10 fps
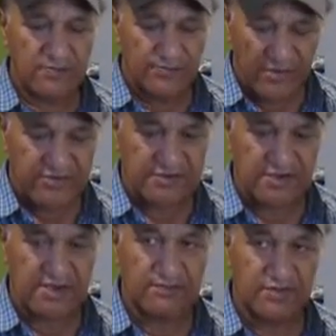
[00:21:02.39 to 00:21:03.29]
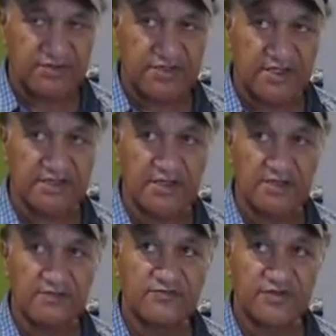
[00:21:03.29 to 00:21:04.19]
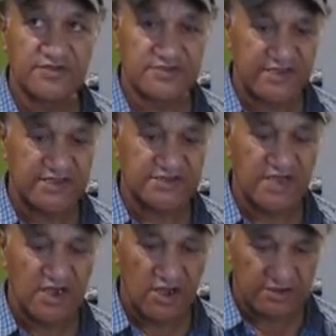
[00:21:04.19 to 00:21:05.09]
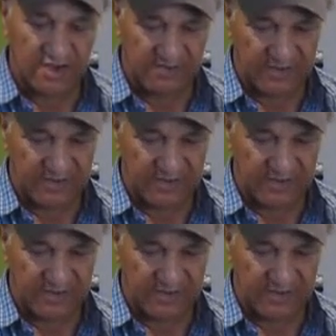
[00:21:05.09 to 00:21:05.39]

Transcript: personally put together to seize a long time